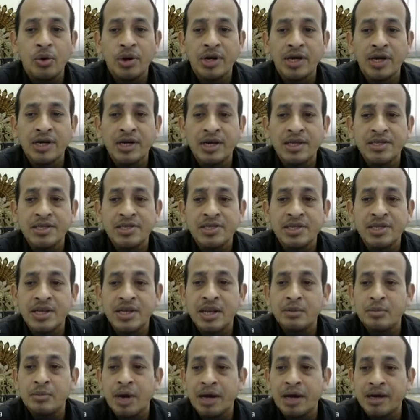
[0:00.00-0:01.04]

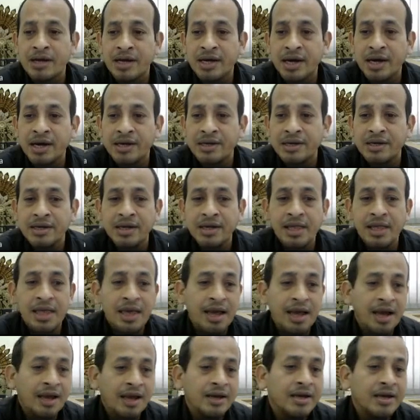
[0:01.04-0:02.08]
organizational market
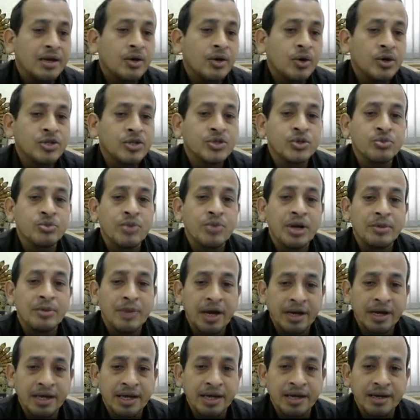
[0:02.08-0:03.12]
and consumer
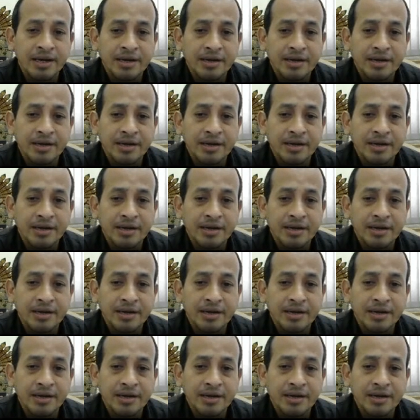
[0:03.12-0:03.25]
market.